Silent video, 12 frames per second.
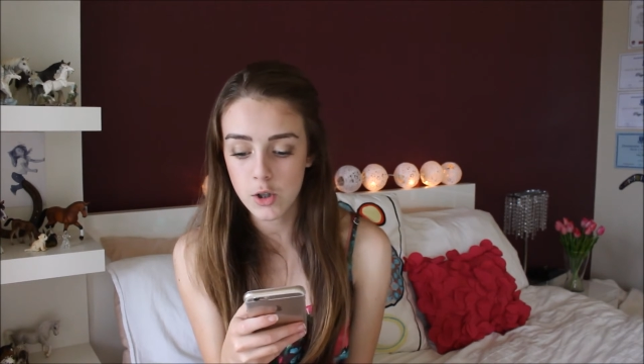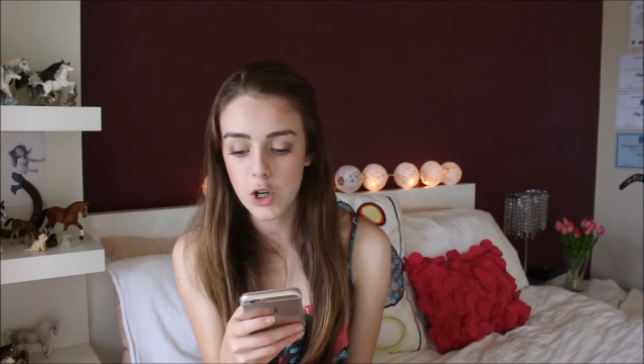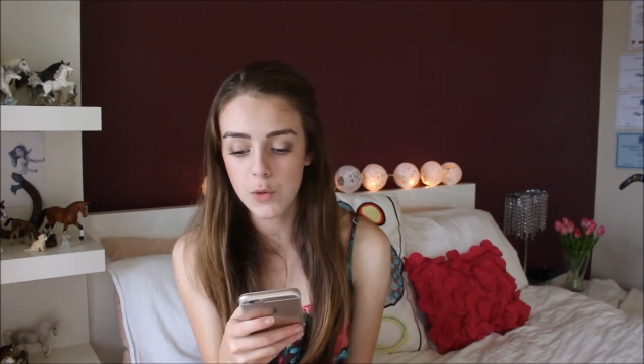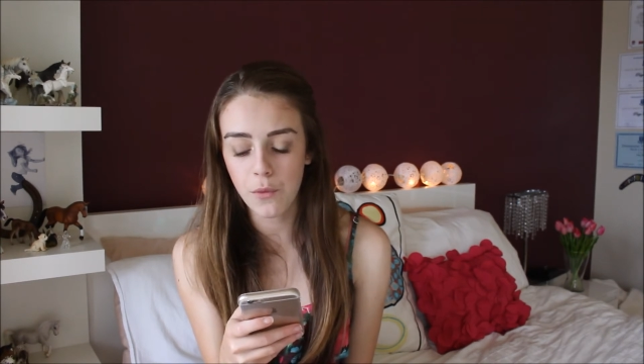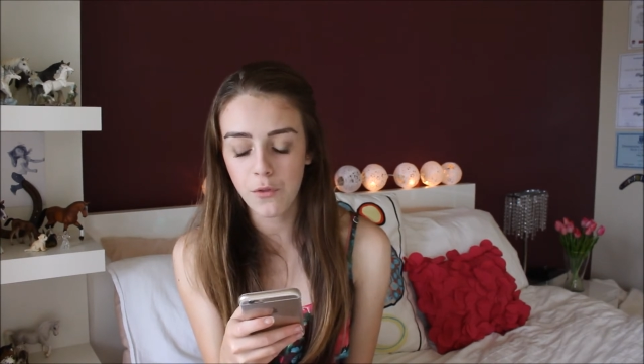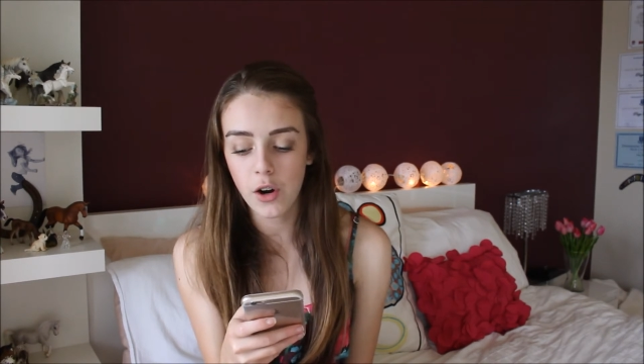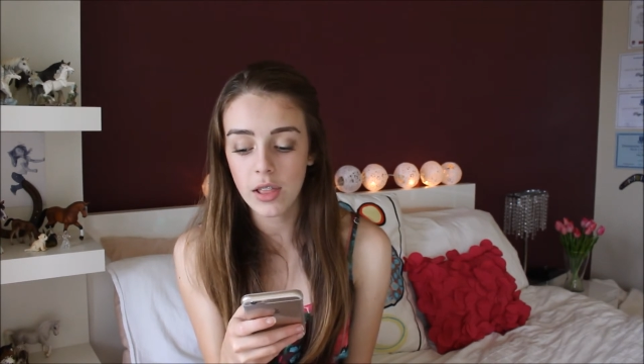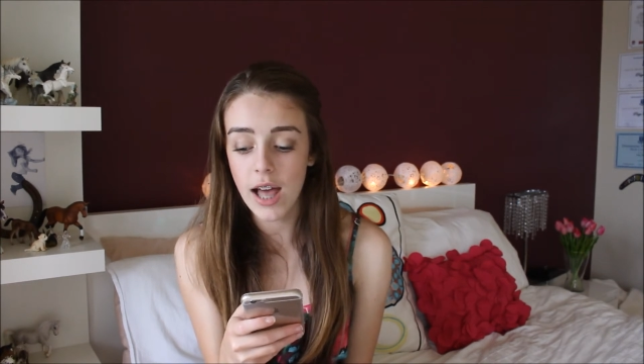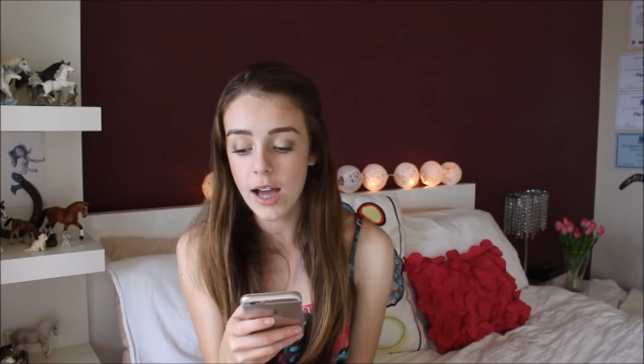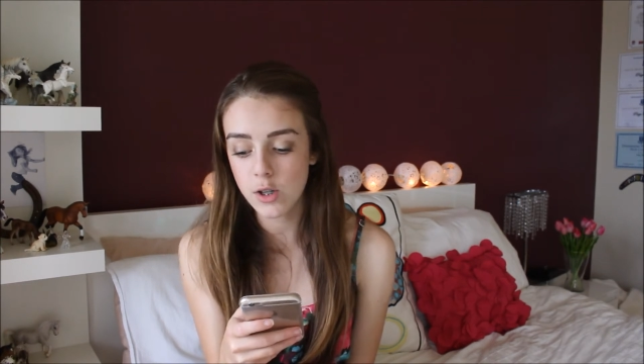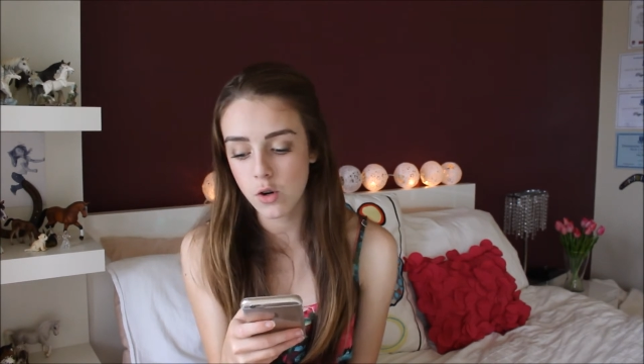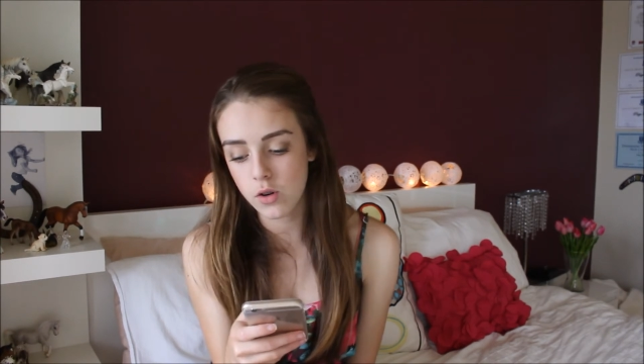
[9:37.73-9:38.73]
Do you prefer a
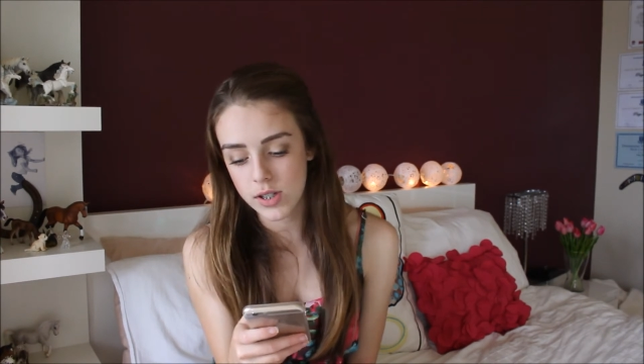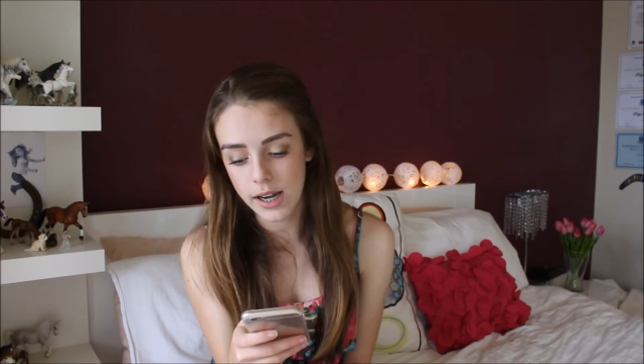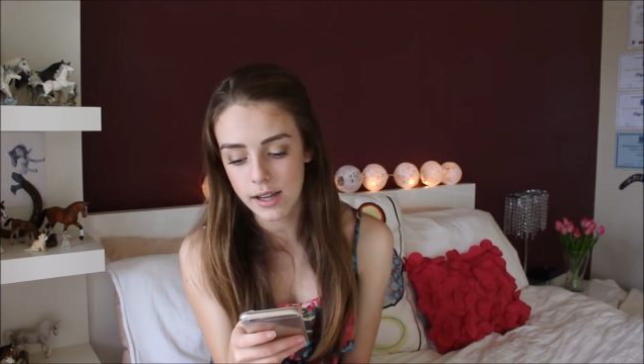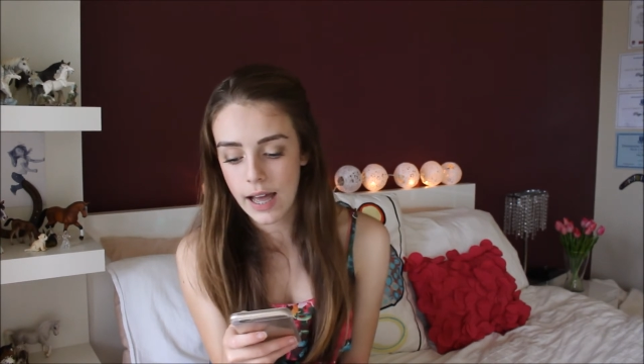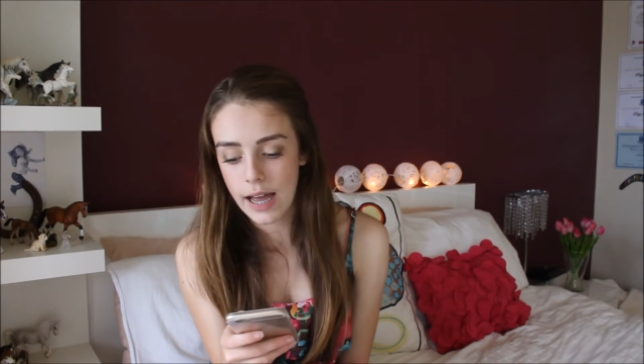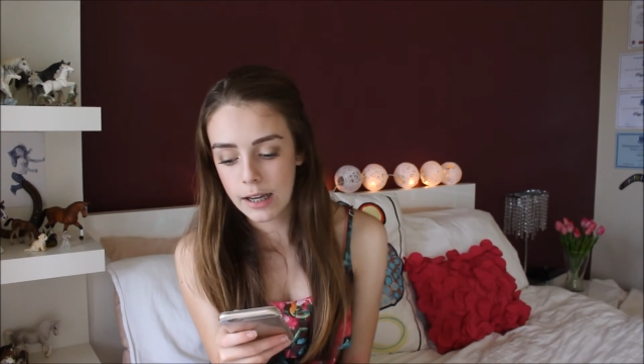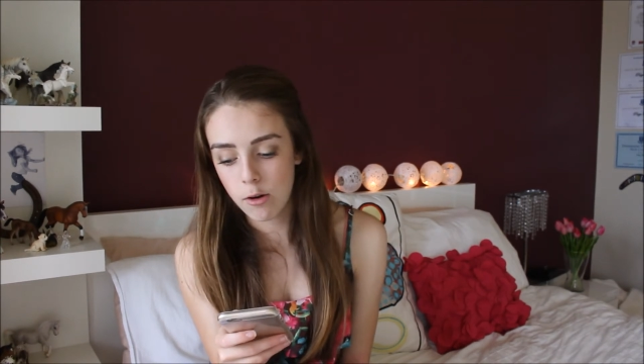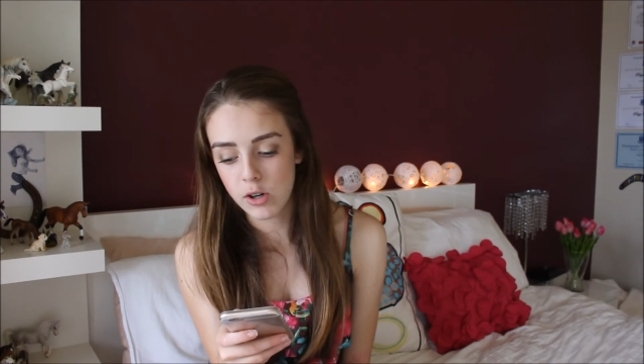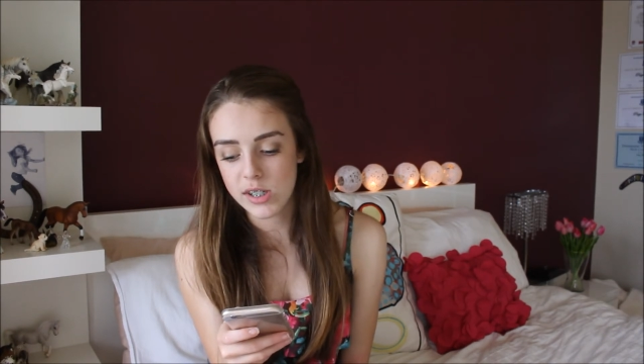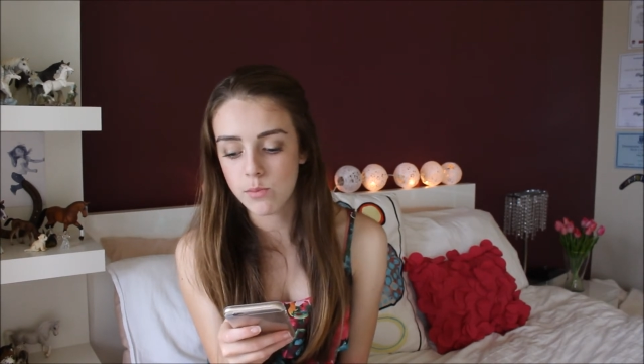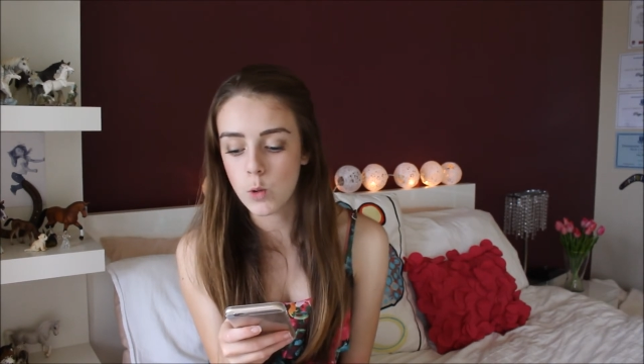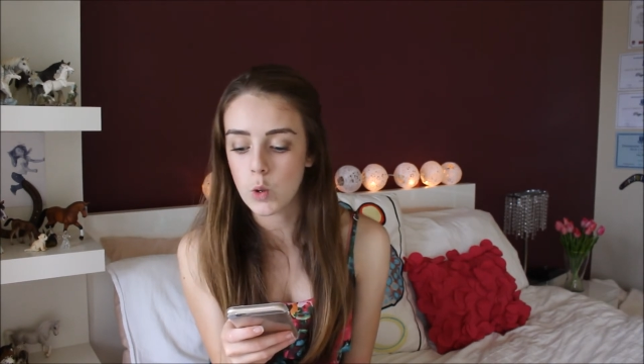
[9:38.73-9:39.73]
large horse like Laddie or a
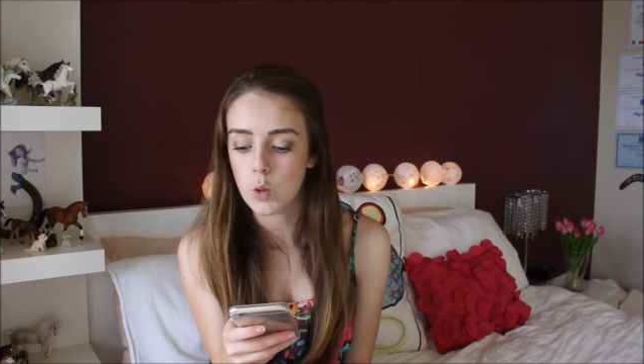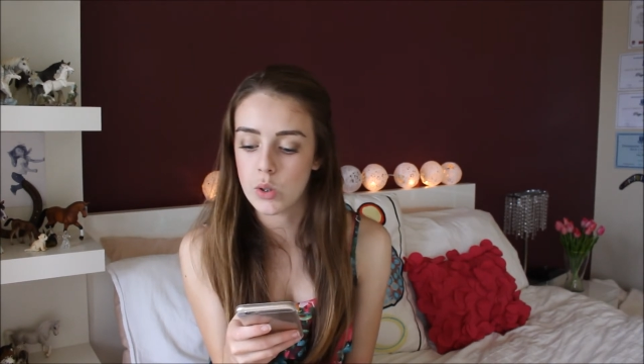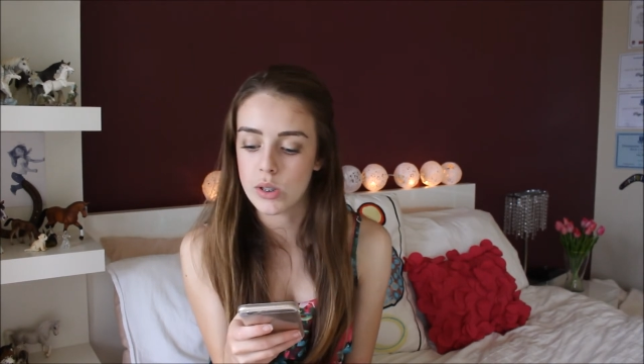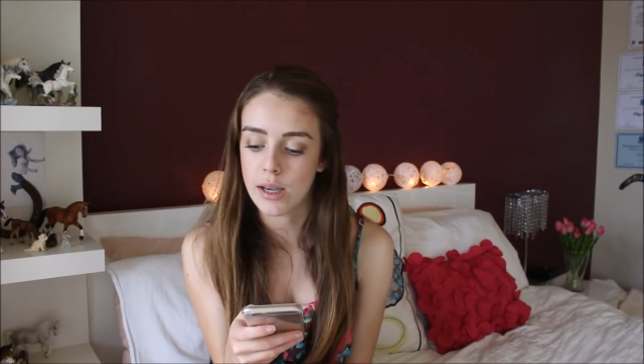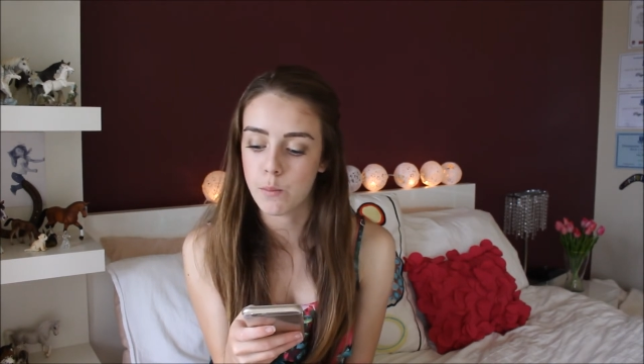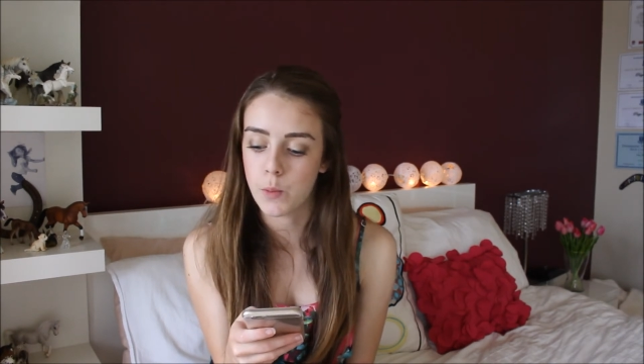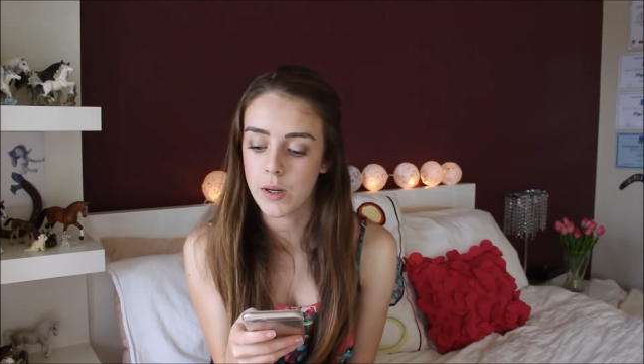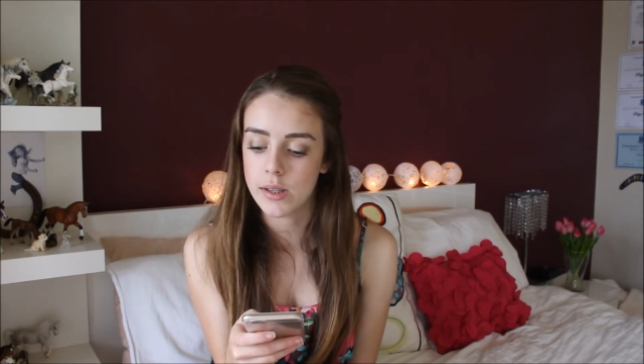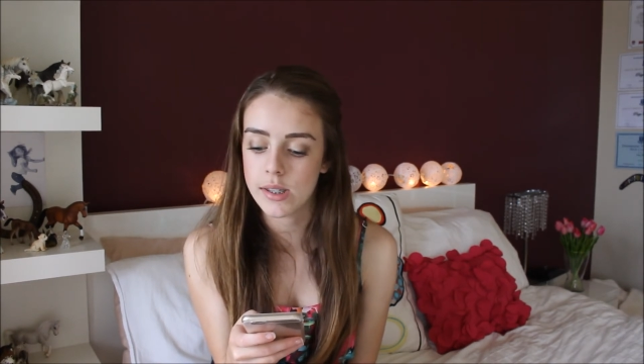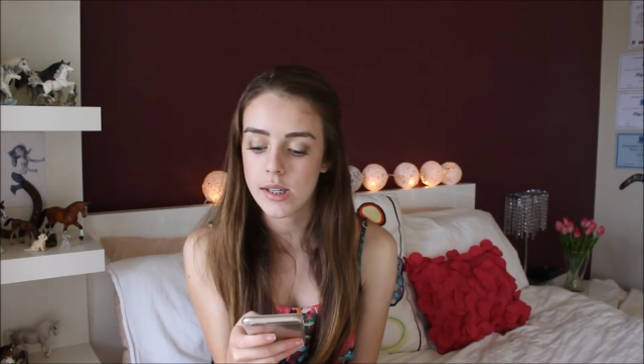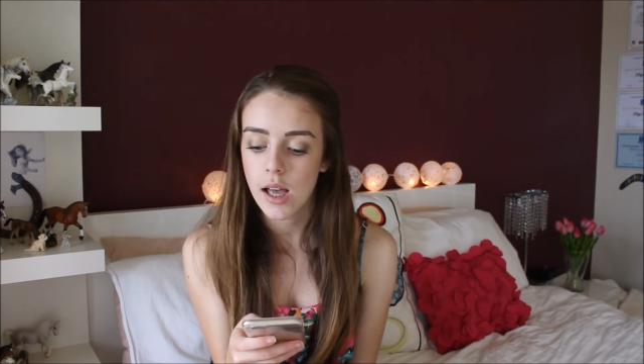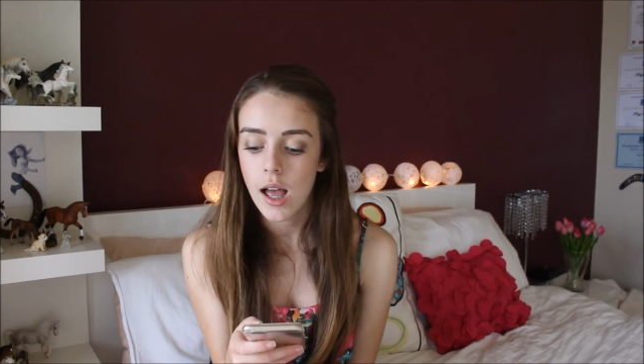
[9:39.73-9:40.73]
small horse like
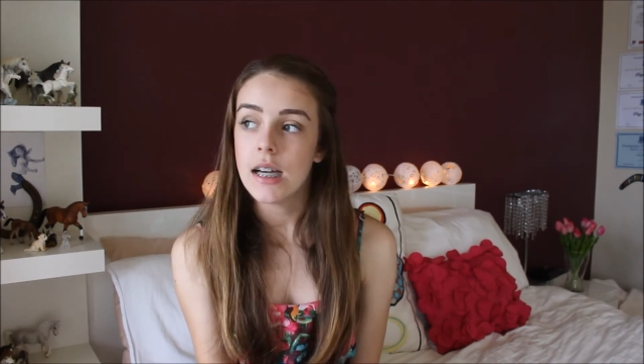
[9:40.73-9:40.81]
Prince?